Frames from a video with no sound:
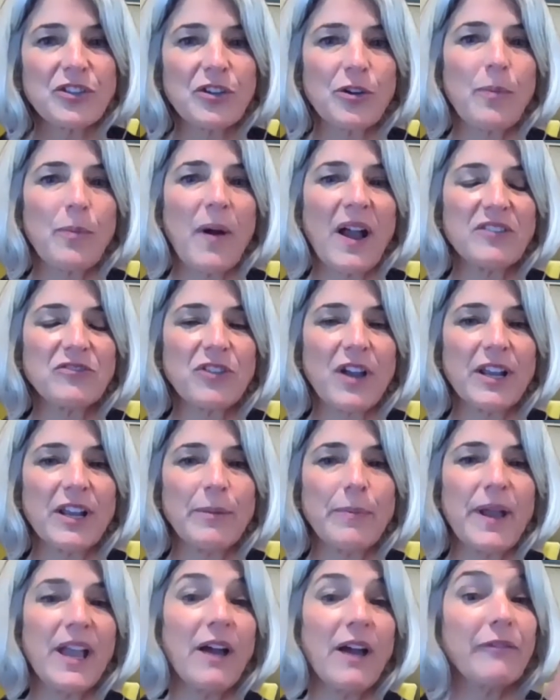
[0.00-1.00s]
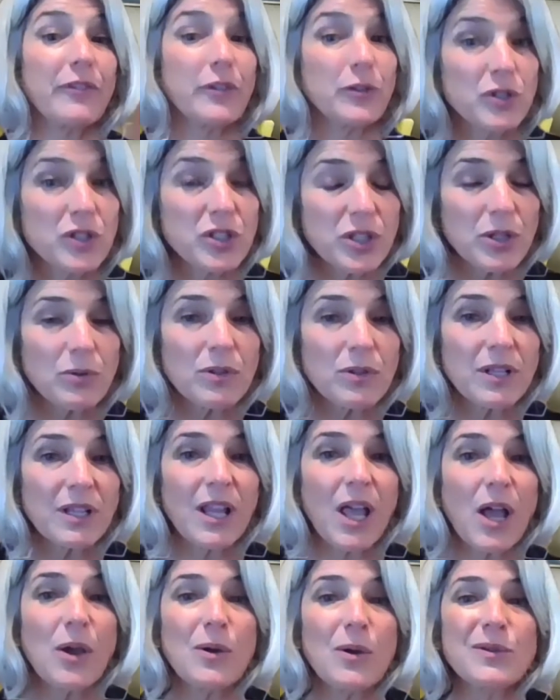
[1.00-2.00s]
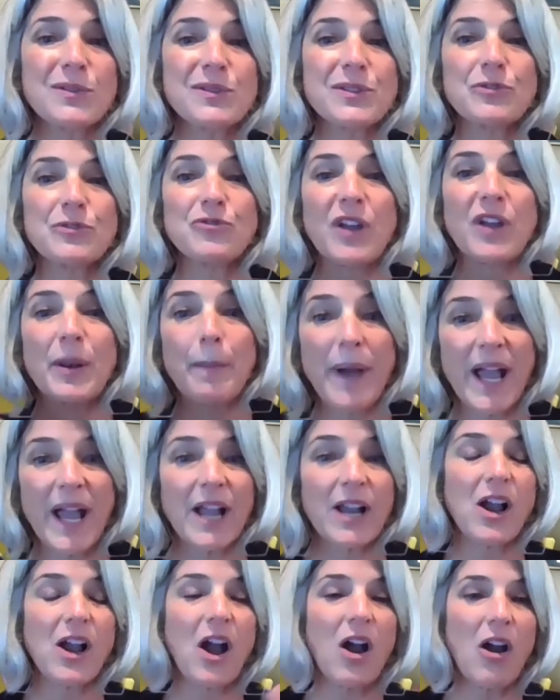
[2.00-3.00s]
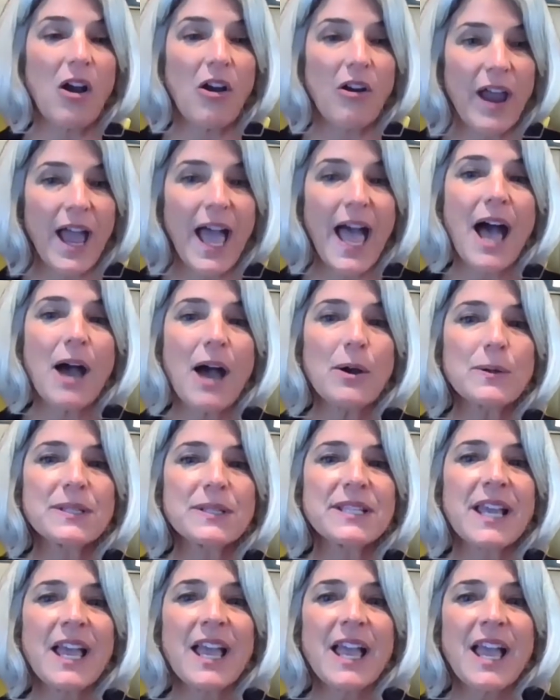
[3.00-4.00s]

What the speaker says: They're trying to pay off their student loans. They're trying to buy a car, a house.